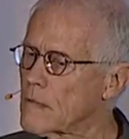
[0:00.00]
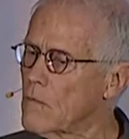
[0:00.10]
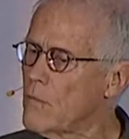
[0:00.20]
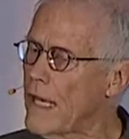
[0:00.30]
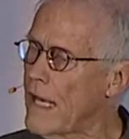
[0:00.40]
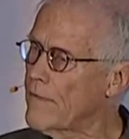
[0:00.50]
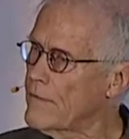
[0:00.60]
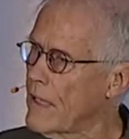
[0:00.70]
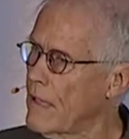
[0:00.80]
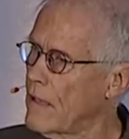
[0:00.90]
we
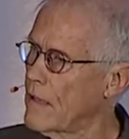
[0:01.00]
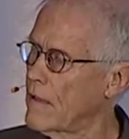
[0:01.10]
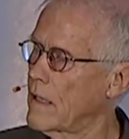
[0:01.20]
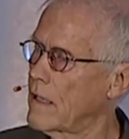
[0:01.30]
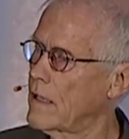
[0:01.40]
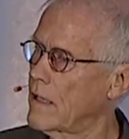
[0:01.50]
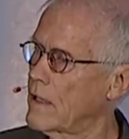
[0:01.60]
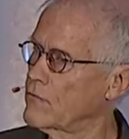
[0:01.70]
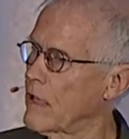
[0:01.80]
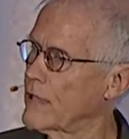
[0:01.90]
have uh, a,
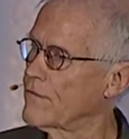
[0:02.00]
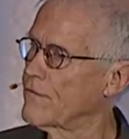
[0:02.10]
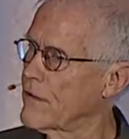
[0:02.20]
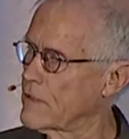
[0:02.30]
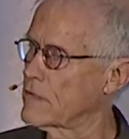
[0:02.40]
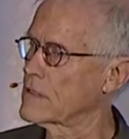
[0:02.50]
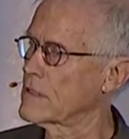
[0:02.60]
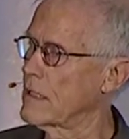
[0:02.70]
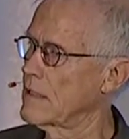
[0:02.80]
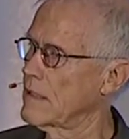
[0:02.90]
a drawdown
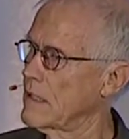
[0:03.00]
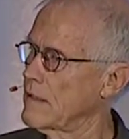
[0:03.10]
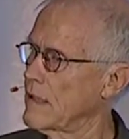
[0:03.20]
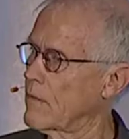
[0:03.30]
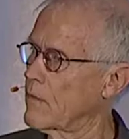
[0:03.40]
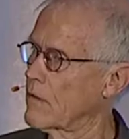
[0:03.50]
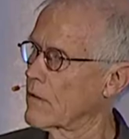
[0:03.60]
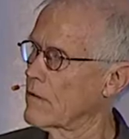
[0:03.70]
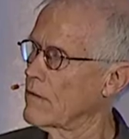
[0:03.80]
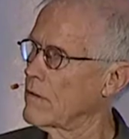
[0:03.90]
funders a,
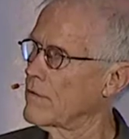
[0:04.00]
network,